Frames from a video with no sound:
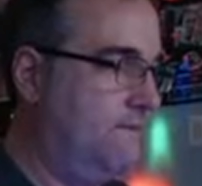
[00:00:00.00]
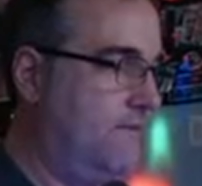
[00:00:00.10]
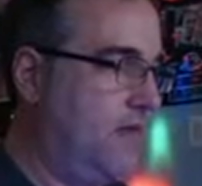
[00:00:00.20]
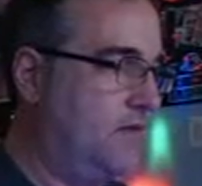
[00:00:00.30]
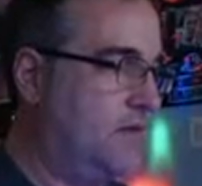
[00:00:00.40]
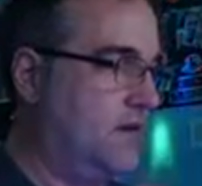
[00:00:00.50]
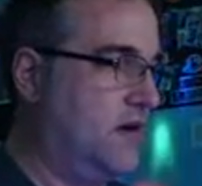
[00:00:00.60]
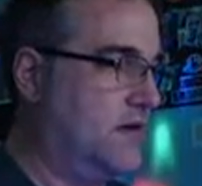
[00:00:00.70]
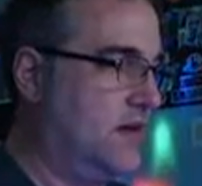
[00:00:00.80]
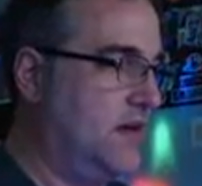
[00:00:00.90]
That
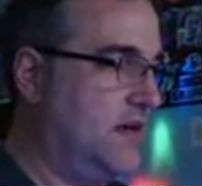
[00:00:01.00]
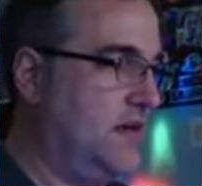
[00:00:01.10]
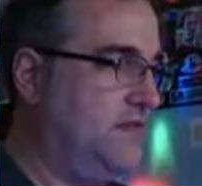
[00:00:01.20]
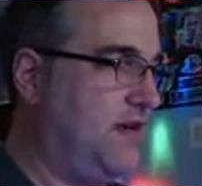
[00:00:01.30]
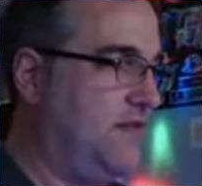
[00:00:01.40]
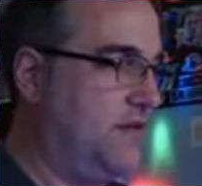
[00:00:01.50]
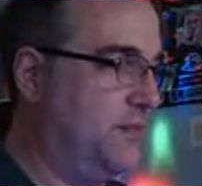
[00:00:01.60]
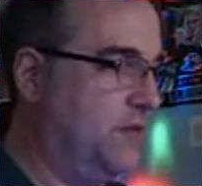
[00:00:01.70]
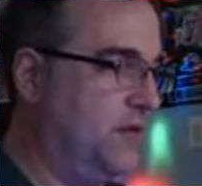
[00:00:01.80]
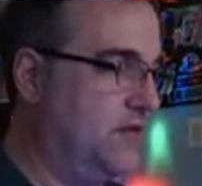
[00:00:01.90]
sucked. I didn't need 500
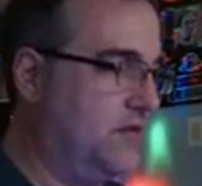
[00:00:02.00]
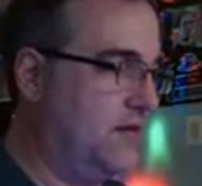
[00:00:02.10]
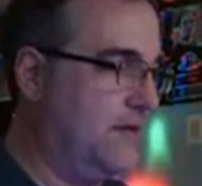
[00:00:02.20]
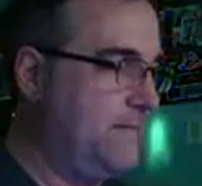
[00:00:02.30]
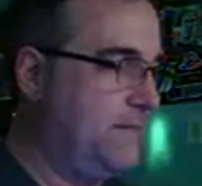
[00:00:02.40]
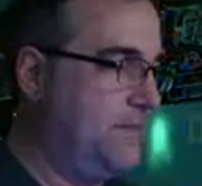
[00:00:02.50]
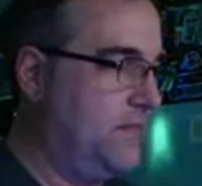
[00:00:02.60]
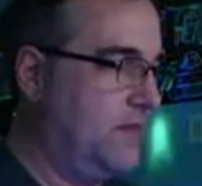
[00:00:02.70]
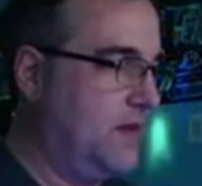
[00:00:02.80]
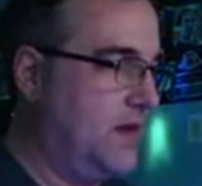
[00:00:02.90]
points.
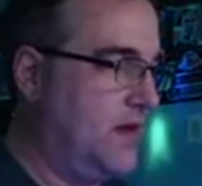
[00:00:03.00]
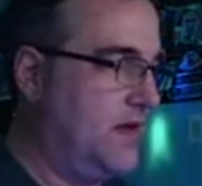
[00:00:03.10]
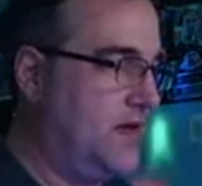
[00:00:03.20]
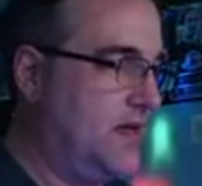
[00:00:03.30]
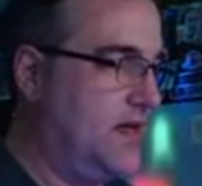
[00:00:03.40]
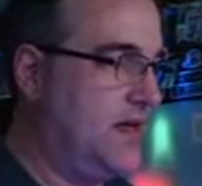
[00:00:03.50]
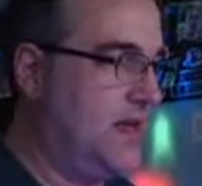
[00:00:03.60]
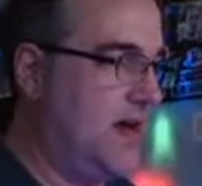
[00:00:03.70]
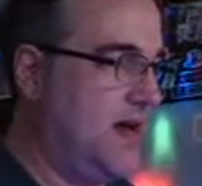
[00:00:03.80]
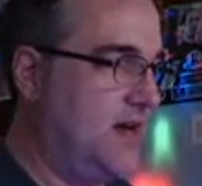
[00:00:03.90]
I needed a key to
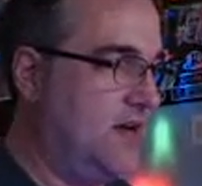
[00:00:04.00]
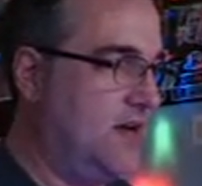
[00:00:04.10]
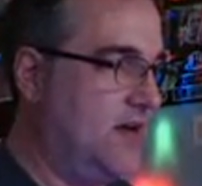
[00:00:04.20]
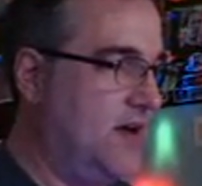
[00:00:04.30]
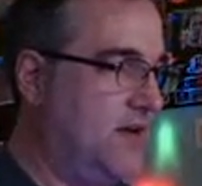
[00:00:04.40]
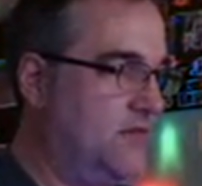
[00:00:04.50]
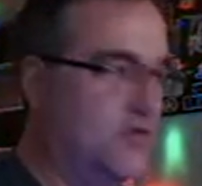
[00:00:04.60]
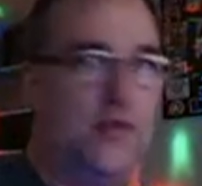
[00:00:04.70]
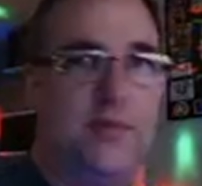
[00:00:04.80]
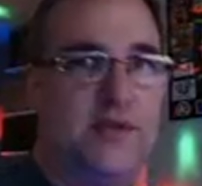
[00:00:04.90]
get out of here. Now I've
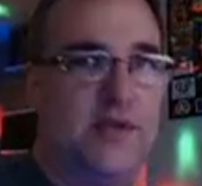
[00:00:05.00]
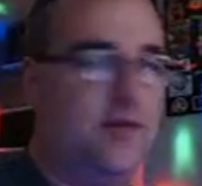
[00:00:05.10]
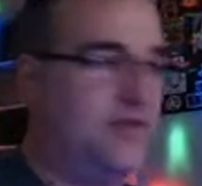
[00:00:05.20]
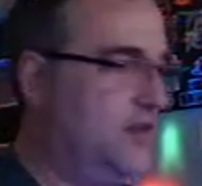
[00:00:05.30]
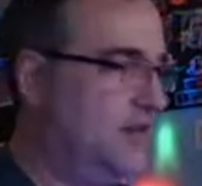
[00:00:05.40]
screwed myself.